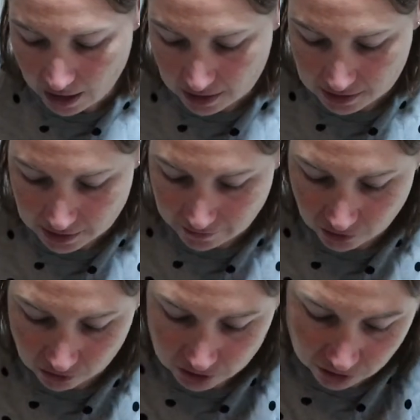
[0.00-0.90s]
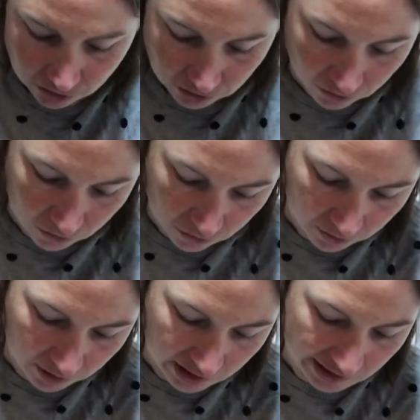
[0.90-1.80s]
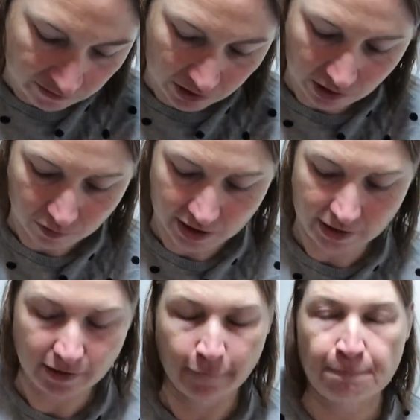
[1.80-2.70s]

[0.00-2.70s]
and see if it looks good, or if not I might